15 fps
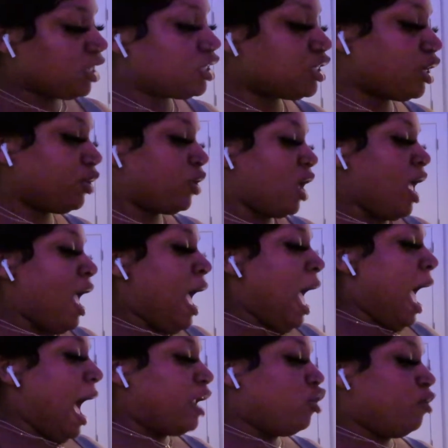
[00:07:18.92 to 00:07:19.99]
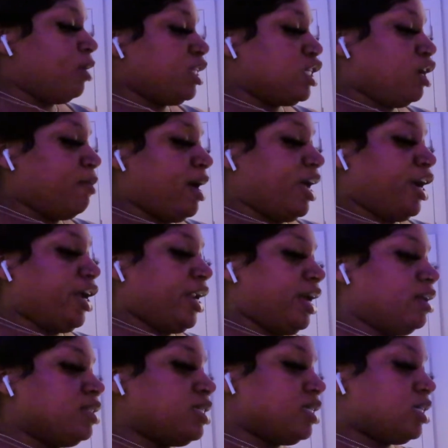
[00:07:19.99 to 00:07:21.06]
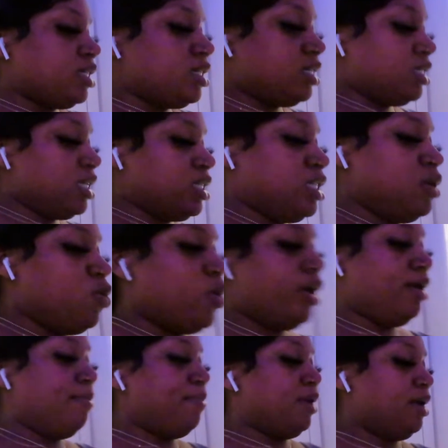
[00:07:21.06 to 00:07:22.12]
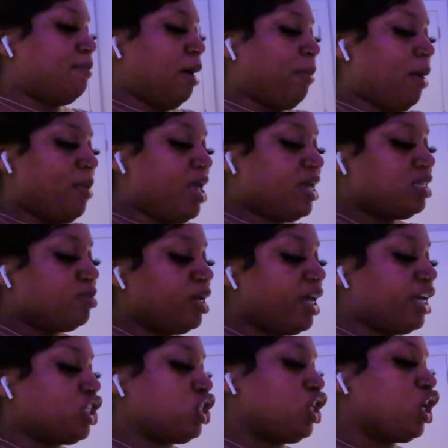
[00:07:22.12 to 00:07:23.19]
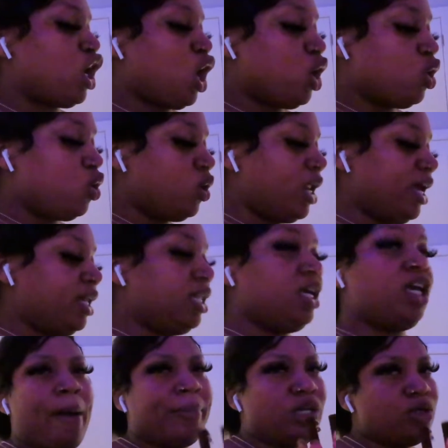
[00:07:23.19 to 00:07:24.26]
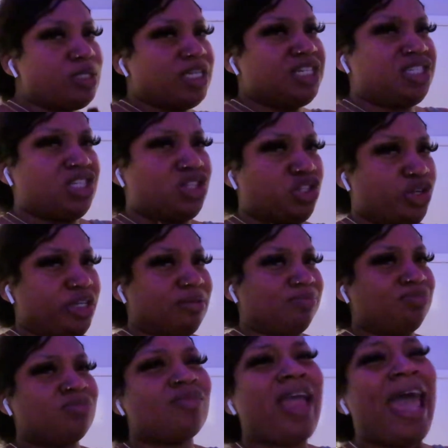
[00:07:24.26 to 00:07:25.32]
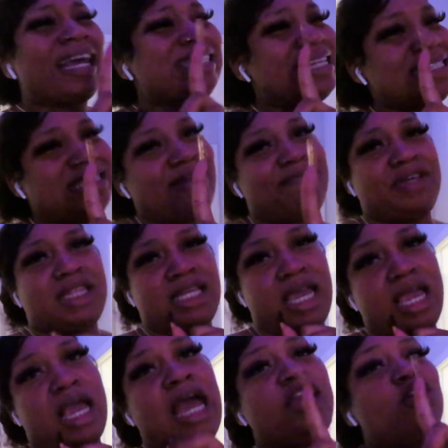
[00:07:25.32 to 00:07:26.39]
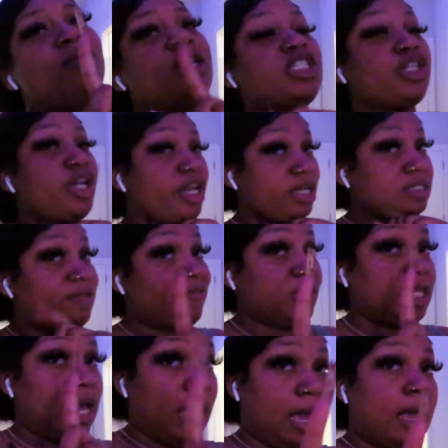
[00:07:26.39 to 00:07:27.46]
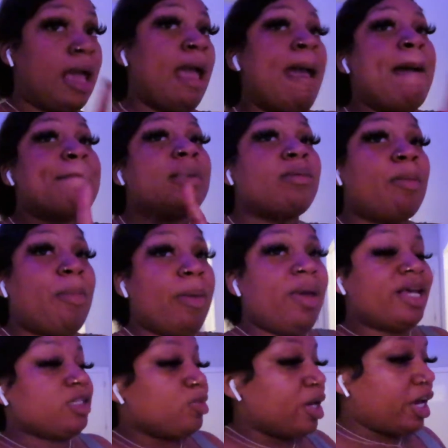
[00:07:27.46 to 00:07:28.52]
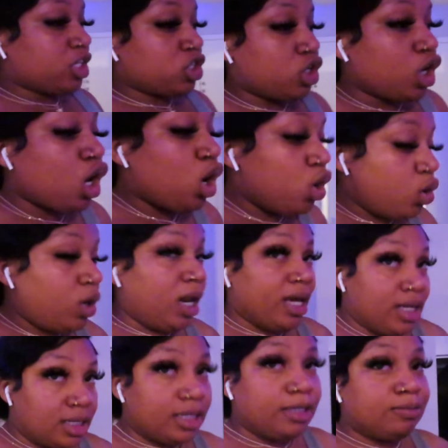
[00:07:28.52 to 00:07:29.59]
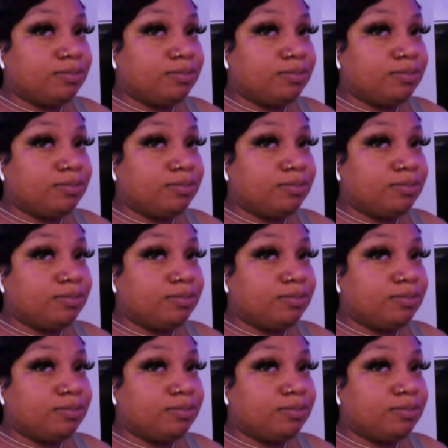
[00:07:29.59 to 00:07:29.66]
So I normally turn my air down to 61, but my baby has been catching a cold lately. I'm gonna do 63. Actually, I said 58. I normally turn it down to 58, but my baby has been catching a cold lately.